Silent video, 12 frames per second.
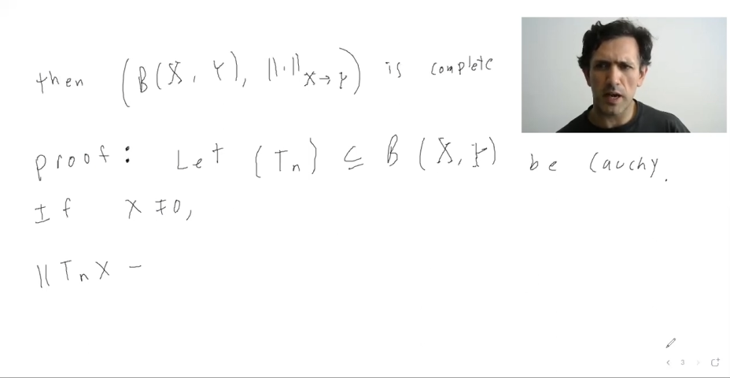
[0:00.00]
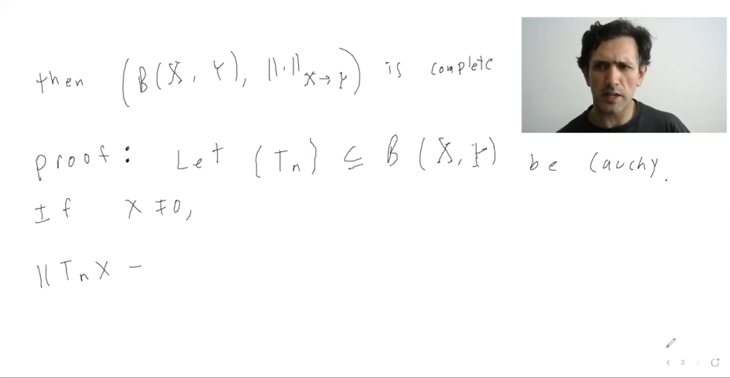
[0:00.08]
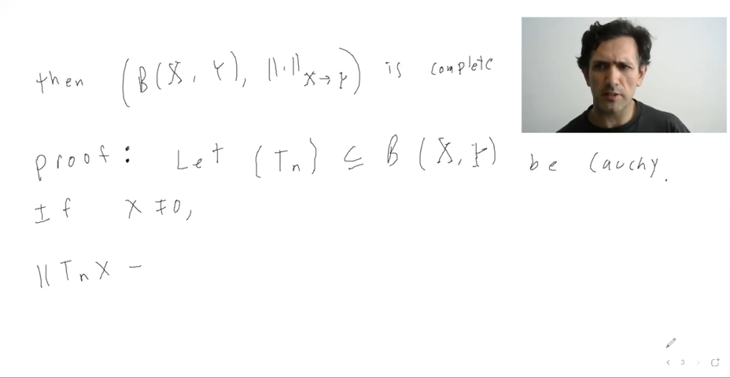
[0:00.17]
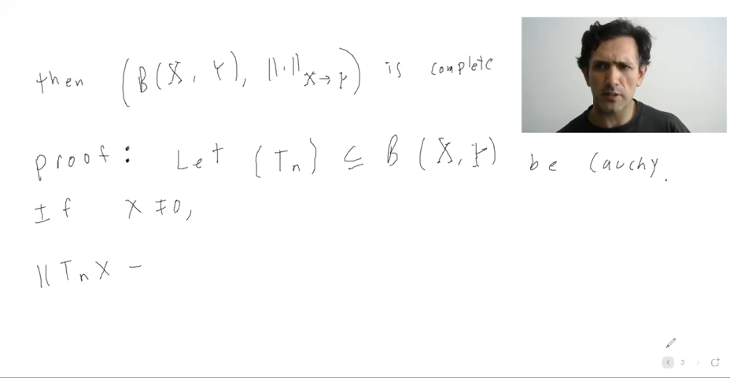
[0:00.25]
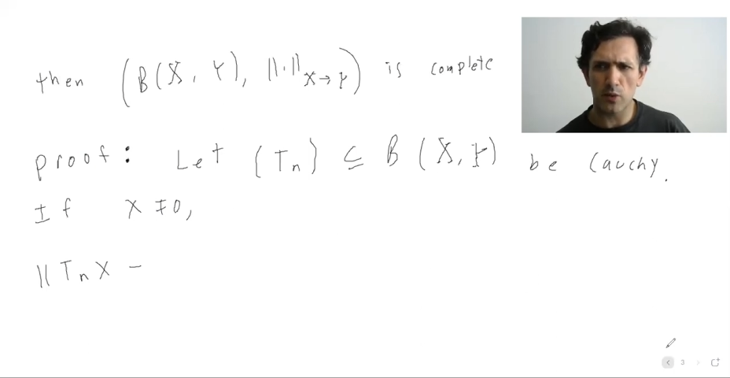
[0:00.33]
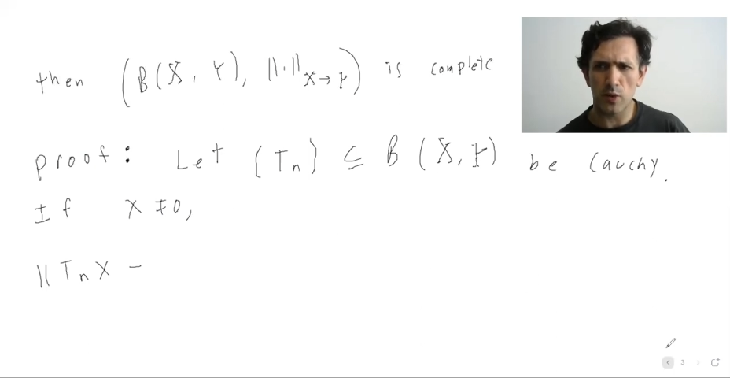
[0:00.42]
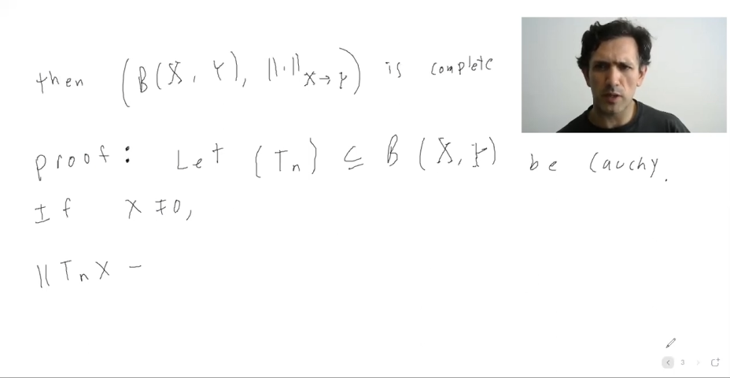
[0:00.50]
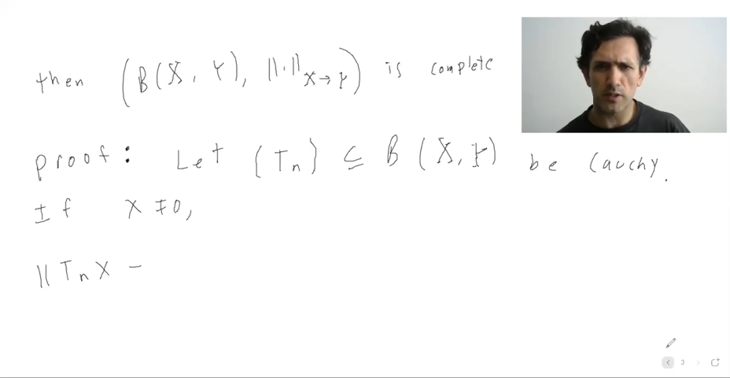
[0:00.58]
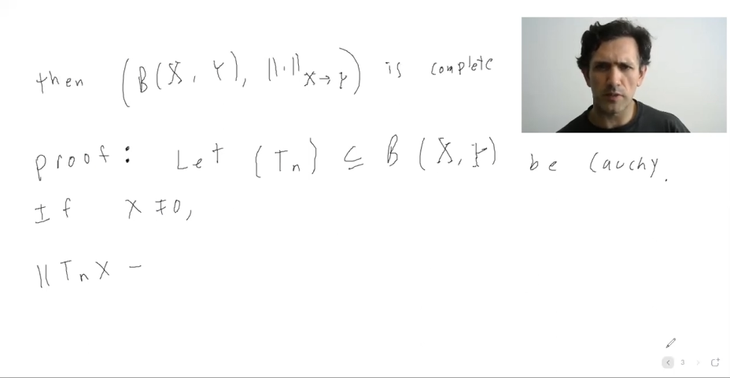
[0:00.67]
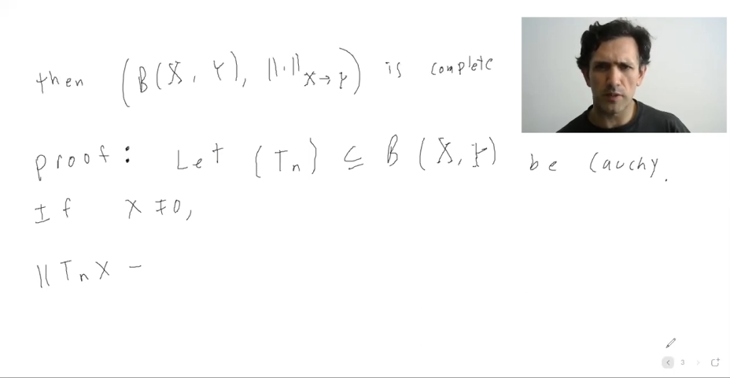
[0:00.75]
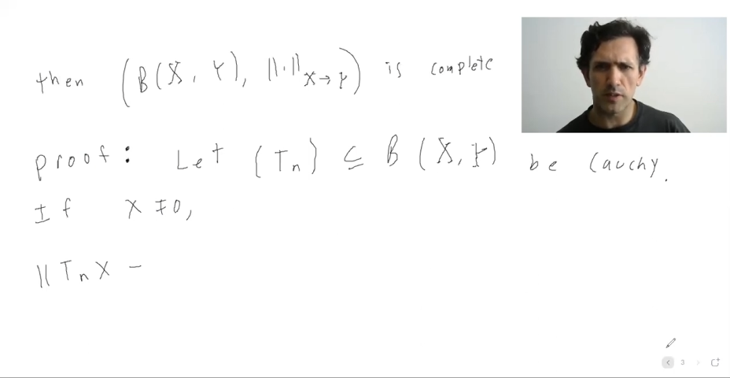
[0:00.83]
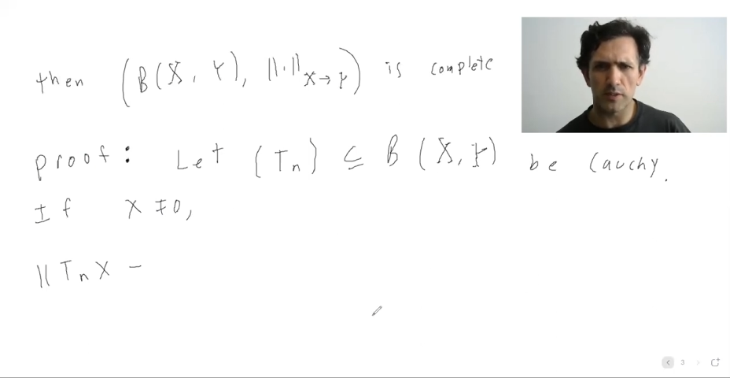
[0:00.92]
consequence
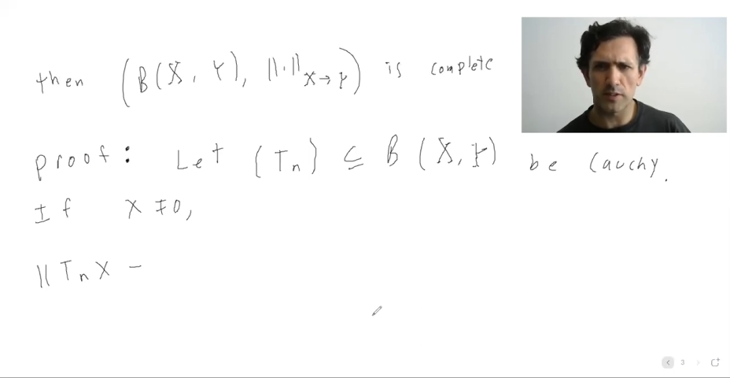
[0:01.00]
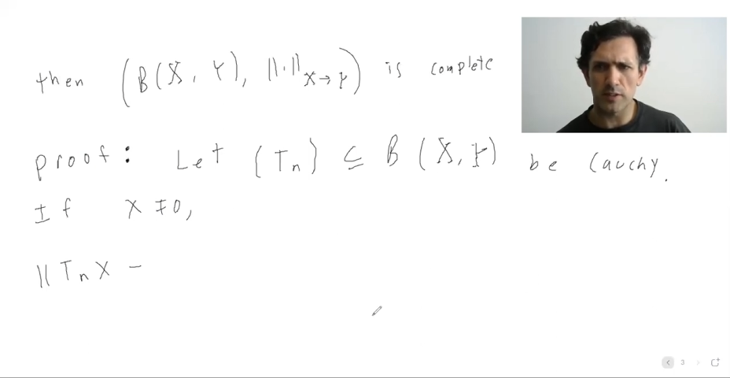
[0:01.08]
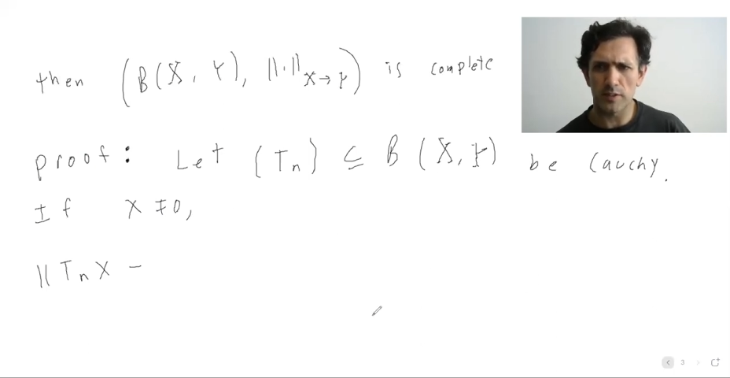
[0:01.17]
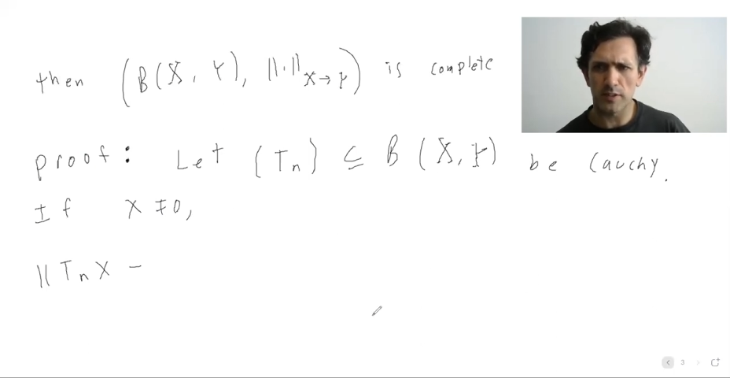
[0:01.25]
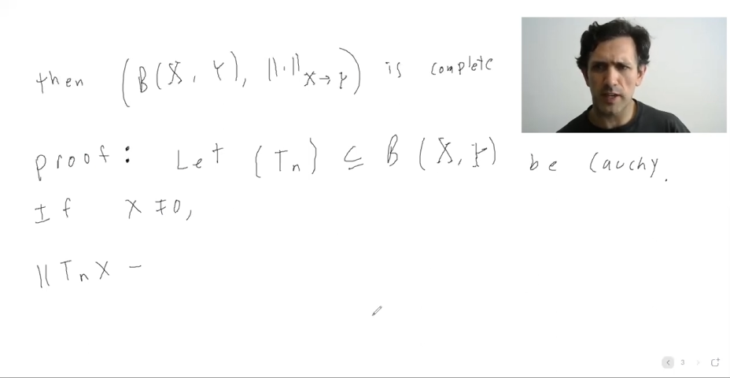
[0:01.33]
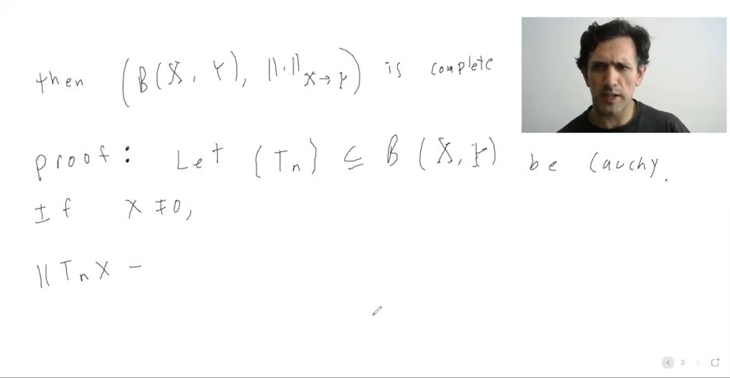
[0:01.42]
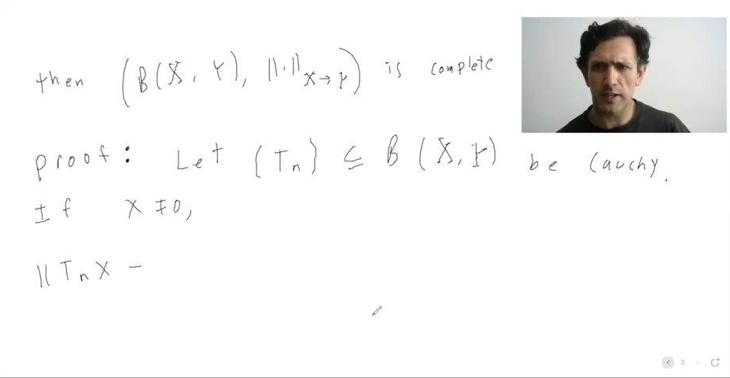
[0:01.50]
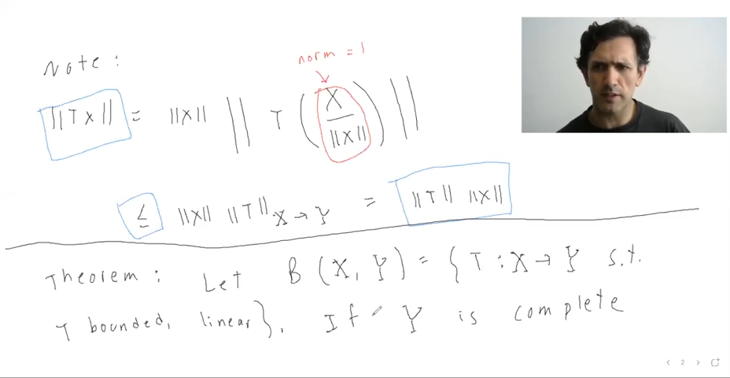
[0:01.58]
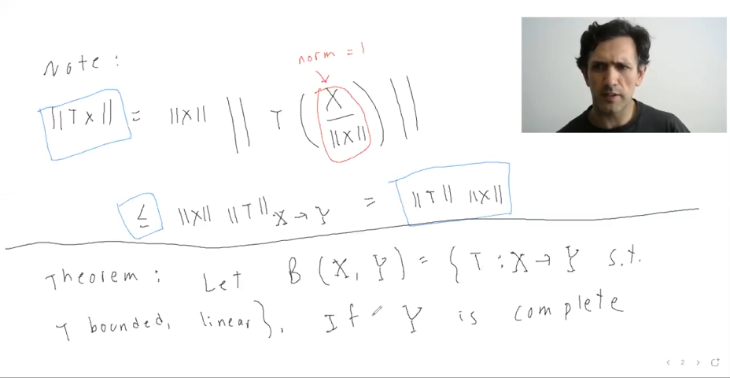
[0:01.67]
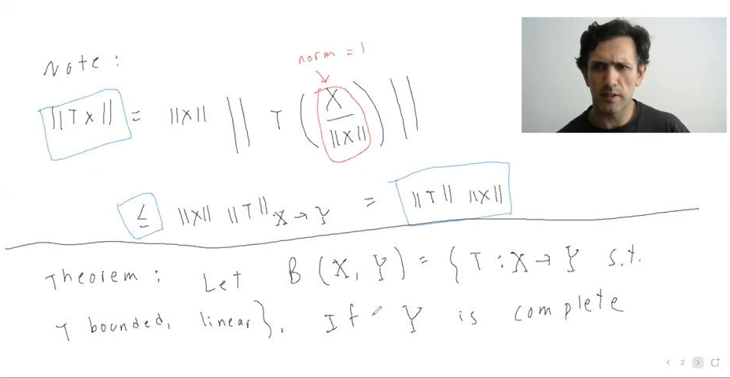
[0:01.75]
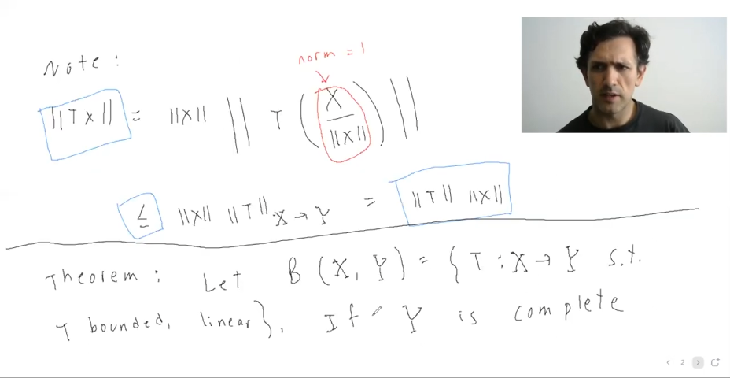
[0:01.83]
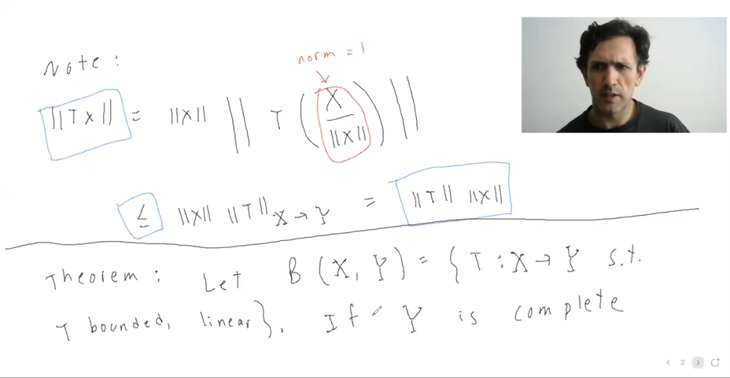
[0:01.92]
of this in a second.